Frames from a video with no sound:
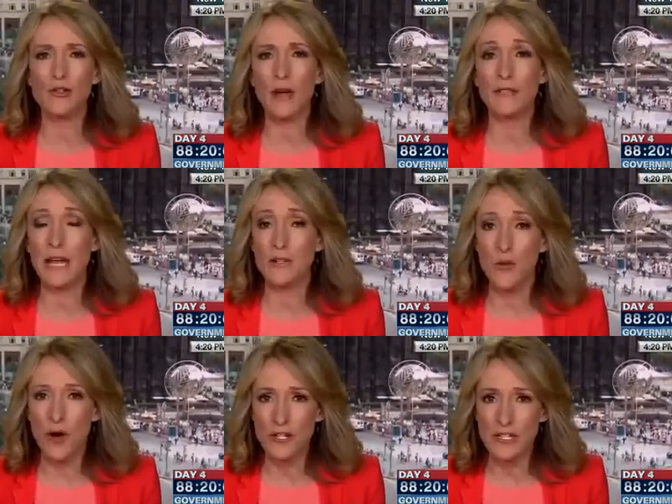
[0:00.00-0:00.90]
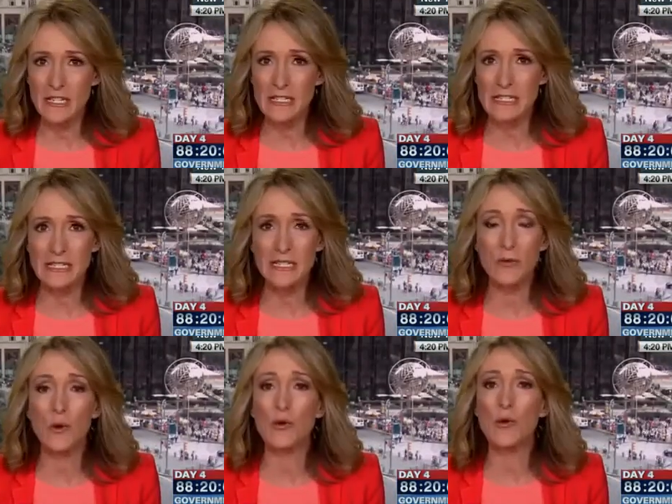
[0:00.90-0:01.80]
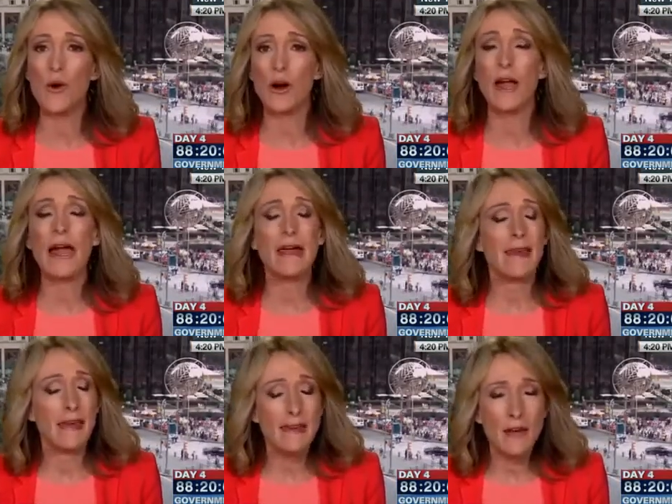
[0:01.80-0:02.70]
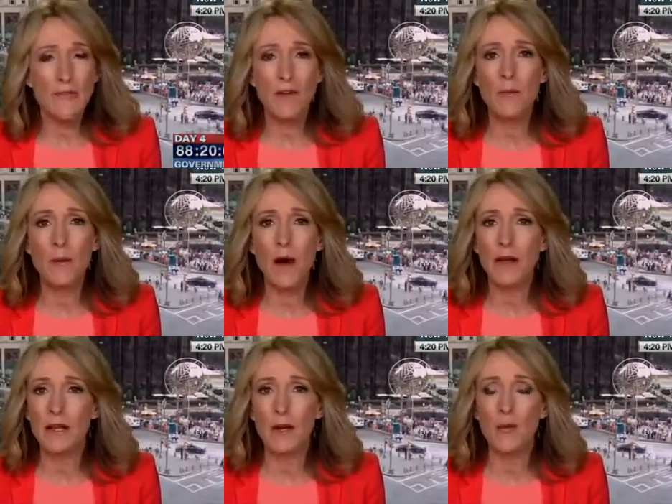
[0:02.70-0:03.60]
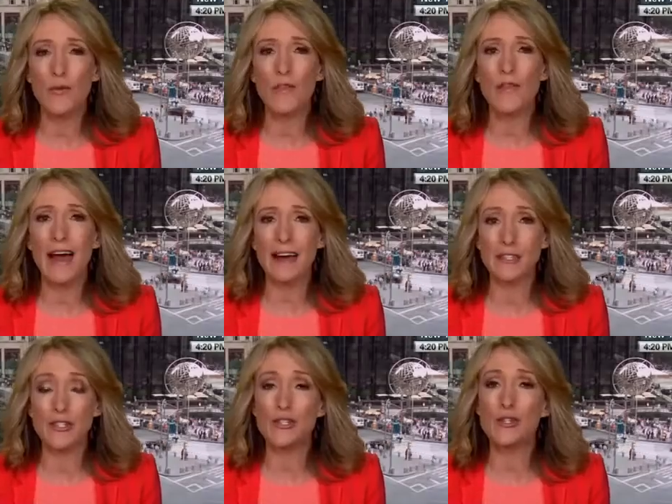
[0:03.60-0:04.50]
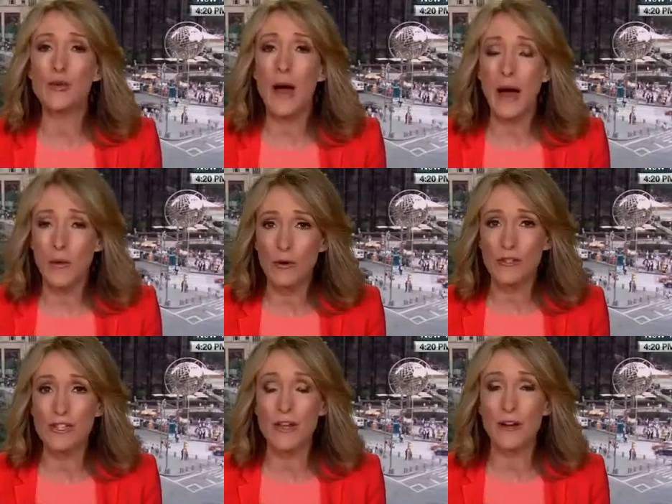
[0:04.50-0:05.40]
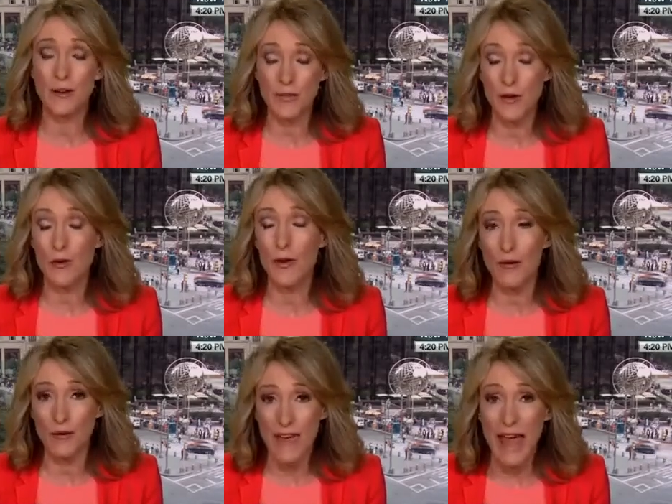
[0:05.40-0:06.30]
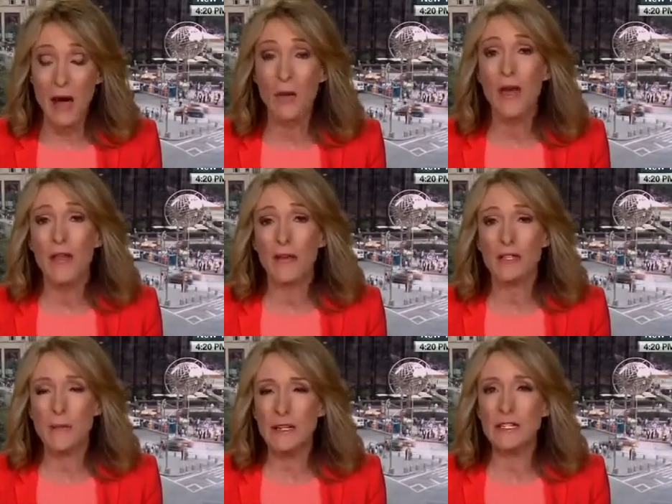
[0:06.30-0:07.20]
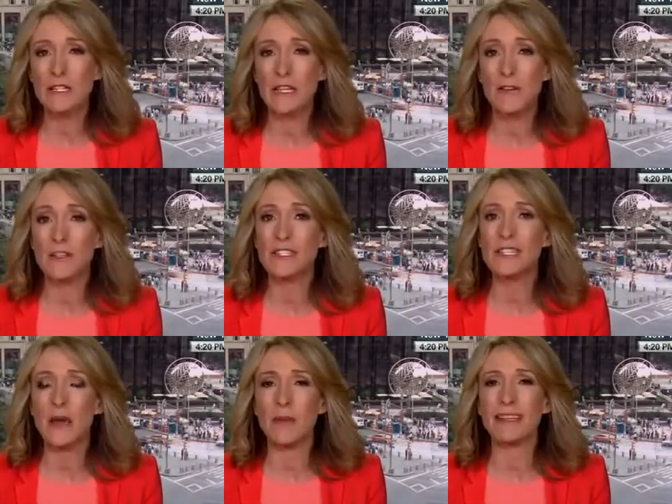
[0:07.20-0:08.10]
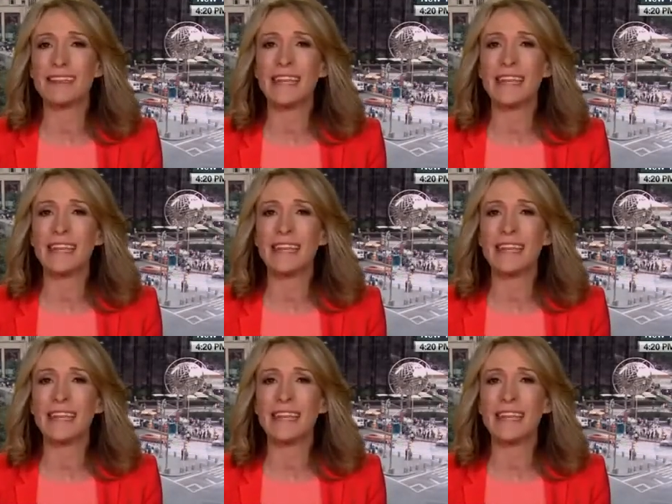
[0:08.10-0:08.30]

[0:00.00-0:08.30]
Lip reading: traveled down to Washington, D.C., where you are. They identified the body within the last 2 hours. They're there now. They're expected to give a statement